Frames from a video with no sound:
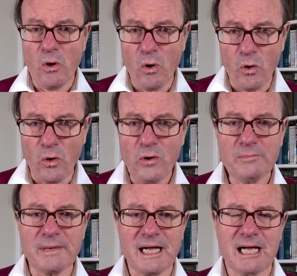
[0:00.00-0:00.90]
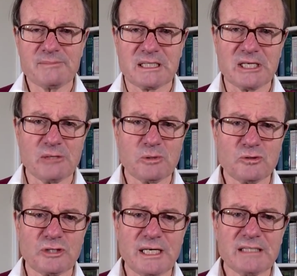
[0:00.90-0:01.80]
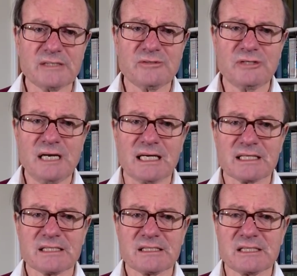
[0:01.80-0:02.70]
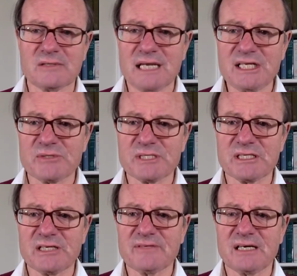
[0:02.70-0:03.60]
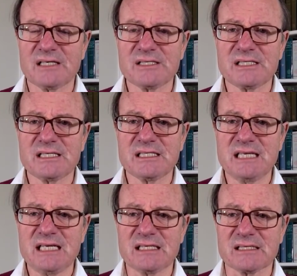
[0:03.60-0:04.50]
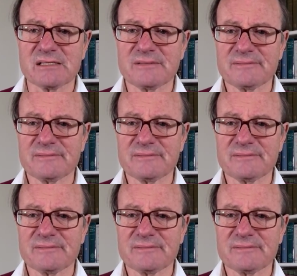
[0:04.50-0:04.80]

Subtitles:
Or perhaps global trade contracts, so less reserve currency is needed.